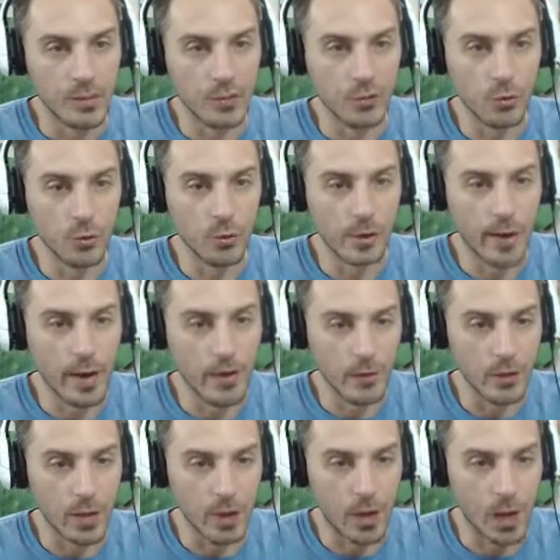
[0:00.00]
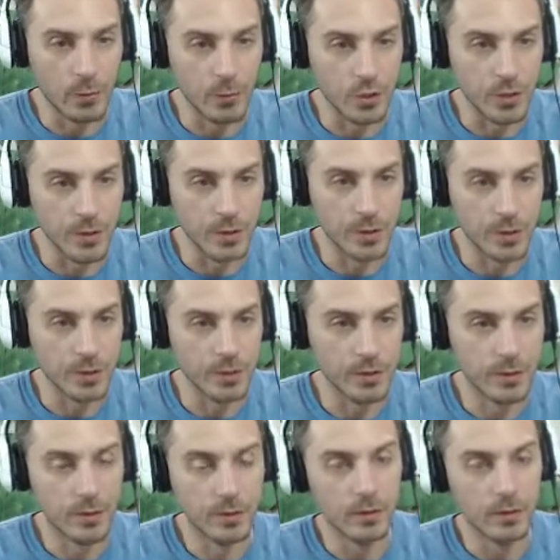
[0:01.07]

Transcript: I don't really have a lot of options.